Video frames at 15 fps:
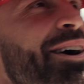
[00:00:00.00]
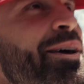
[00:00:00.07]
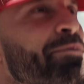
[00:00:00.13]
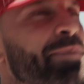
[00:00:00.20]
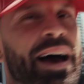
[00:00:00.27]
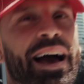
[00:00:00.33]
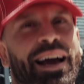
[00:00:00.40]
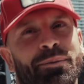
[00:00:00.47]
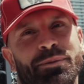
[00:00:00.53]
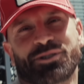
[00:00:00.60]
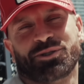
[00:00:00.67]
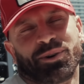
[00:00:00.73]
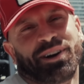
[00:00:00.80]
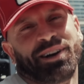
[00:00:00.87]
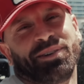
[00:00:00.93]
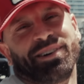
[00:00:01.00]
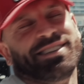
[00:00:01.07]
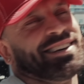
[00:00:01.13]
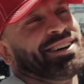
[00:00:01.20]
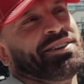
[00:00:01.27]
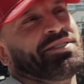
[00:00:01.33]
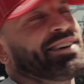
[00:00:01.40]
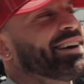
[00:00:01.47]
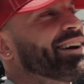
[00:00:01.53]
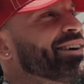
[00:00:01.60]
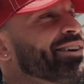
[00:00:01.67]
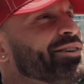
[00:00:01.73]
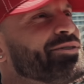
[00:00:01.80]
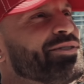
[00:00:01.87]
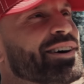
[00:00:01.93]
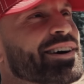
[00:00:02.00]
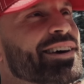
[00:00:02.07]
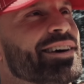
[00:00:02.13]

fucking back. I'm gonna swear anyways. I don't even care, dude.